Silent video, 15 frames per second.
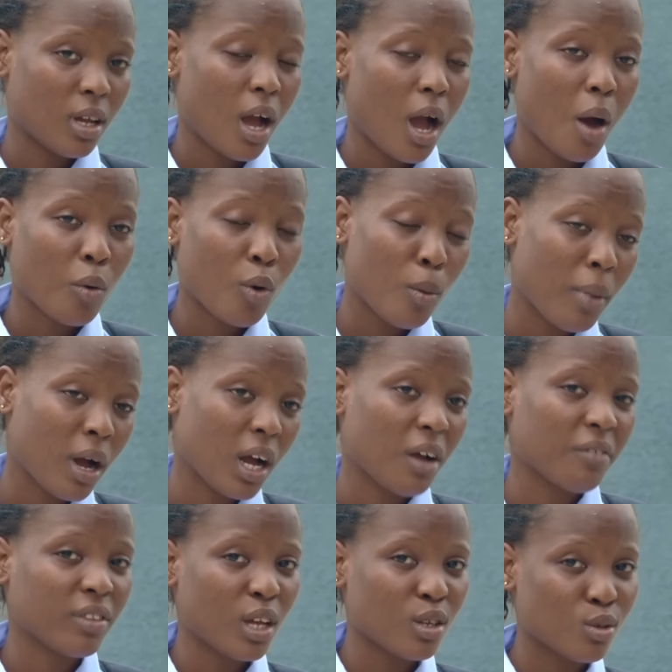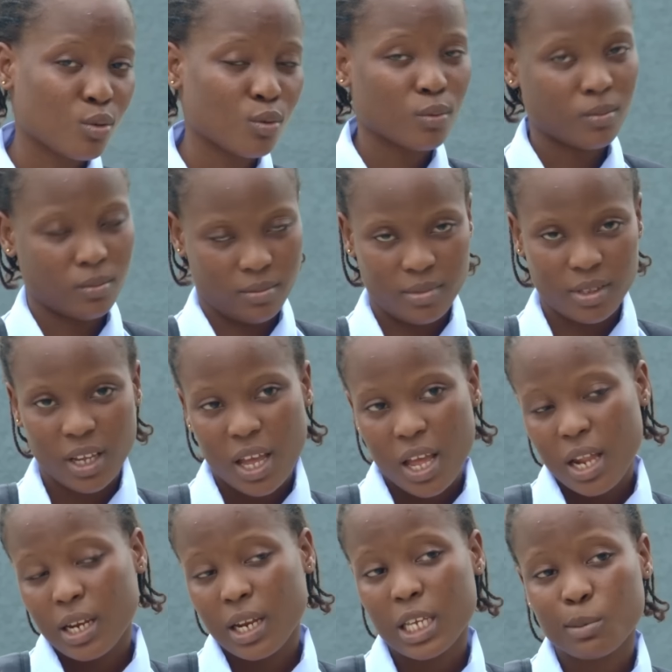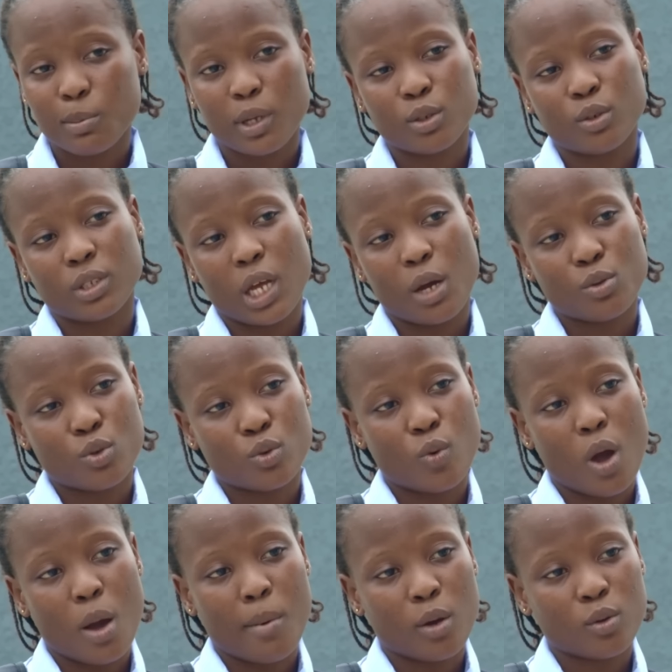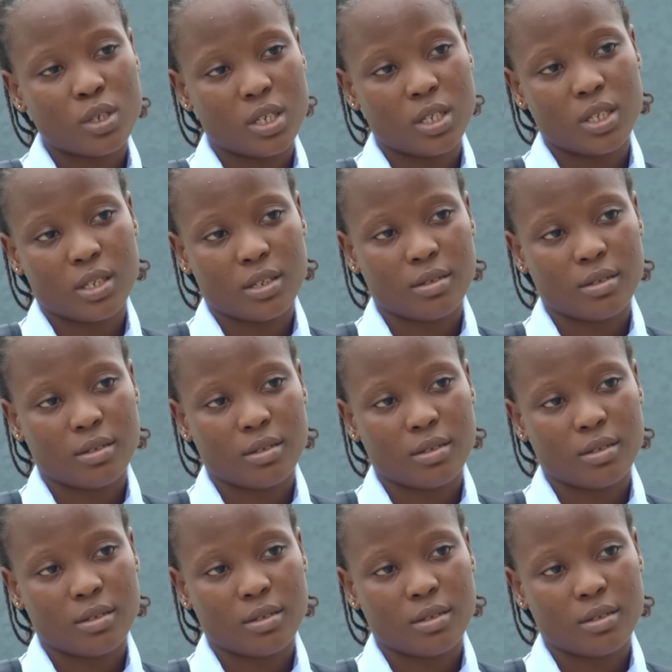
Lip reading: I'll come back after school. Let's plan on how to go about it.